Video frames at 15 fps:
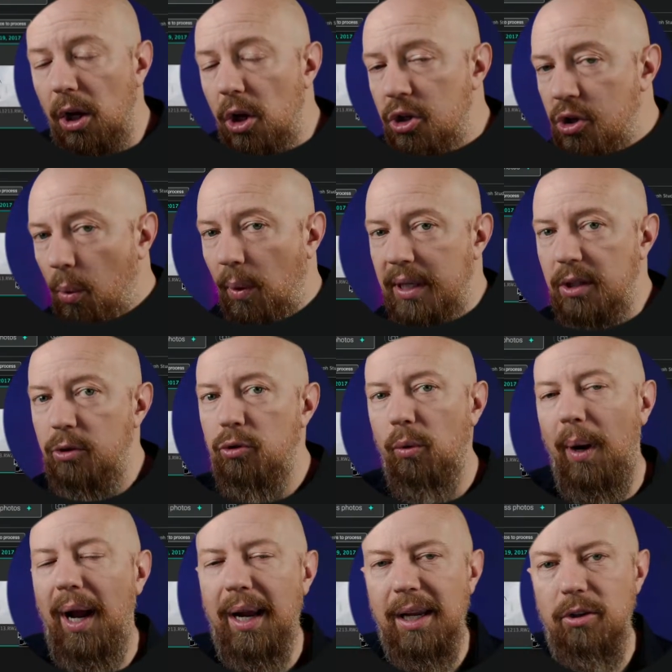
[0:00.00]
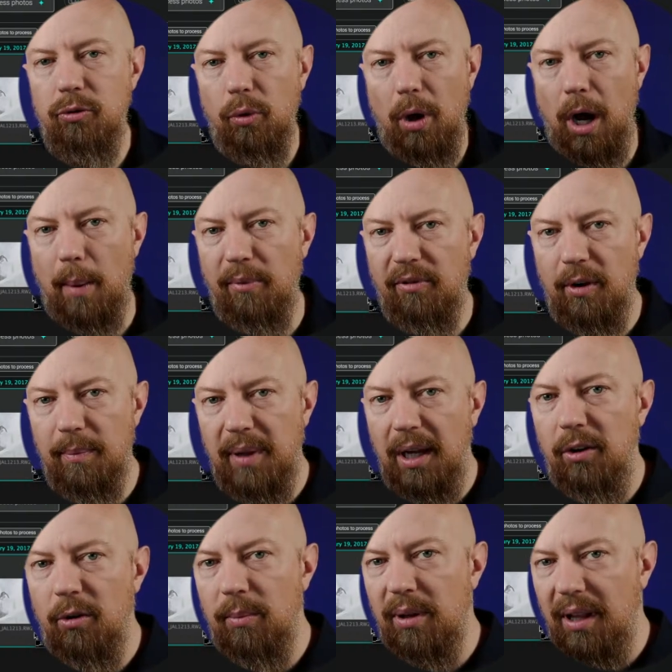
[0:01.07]
So when you drag and drop from
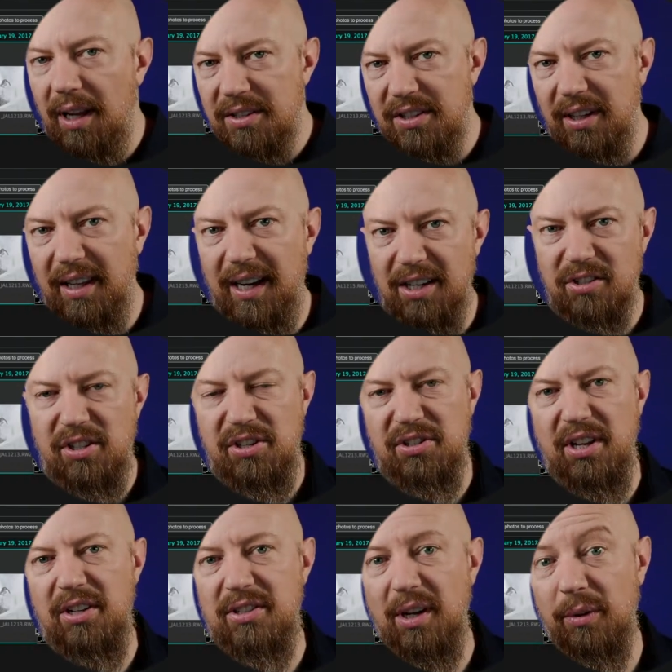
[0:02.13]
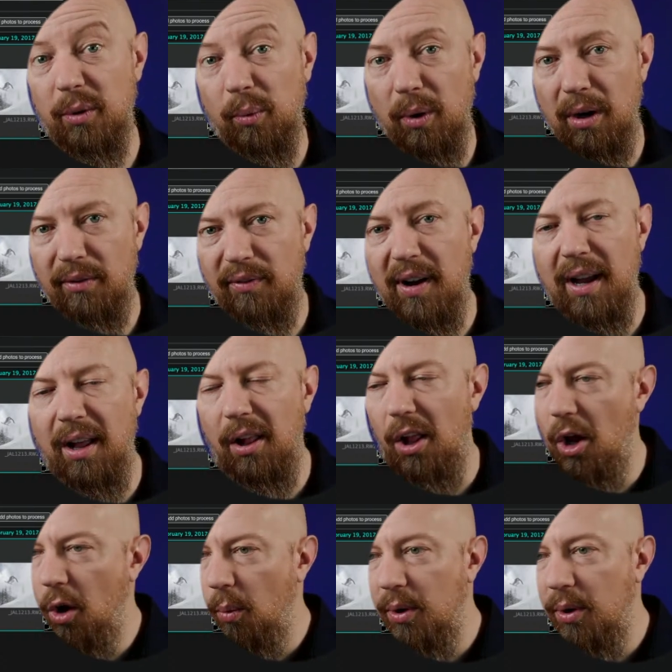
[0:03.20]
Lightroom Classic, it actually sends out the raw file,